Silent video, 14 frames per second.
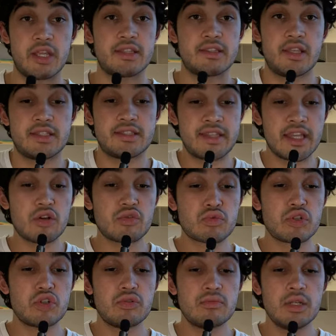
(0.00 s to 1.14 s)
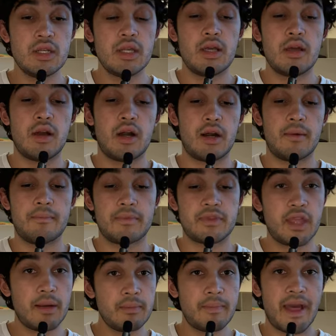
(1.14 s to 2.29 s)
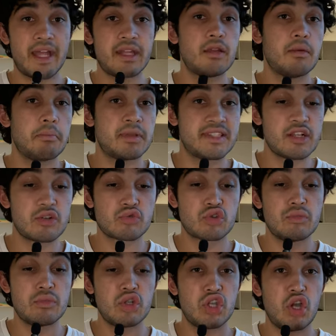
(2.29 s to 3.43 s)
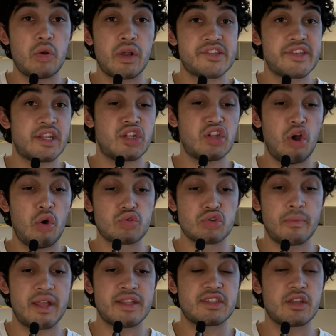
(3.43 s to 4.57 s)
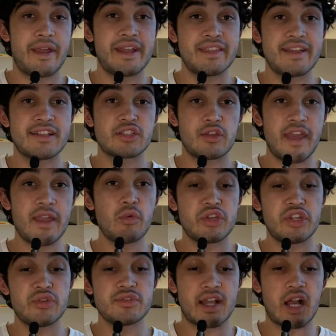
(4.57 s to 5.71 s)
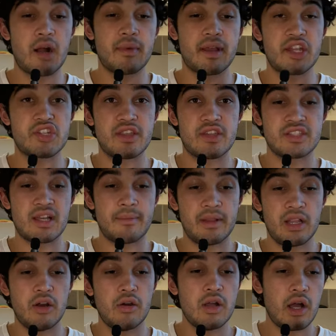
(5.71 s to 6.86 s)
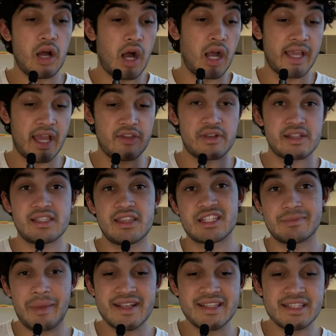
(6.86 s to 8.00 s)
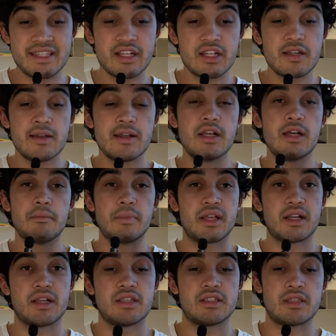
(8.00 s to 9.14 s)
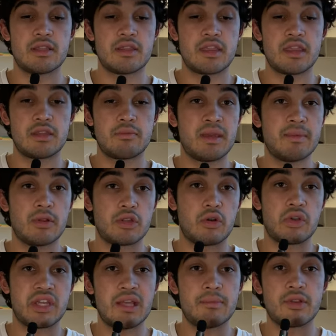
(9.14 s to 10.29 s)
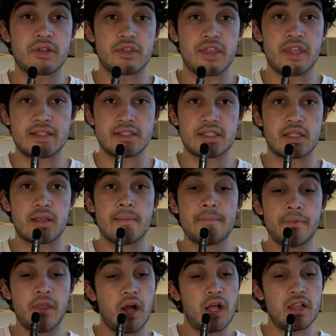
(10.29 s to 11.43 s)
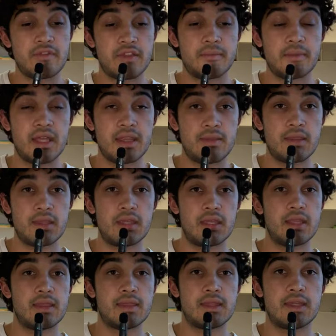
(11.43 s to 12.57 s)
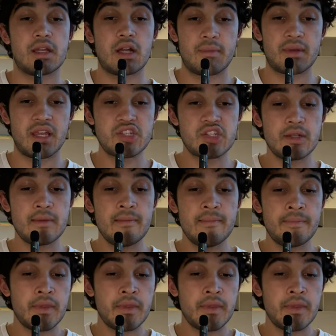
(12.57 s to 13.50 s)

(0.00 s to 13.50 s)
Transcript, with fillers: It's a single room, double bed, single room, no kitchen, no roommates, no anything. So they would use the common kitchen that you saw below. Again, you can see the spices here because people don't keep their things, not all of them, in the common kitchen.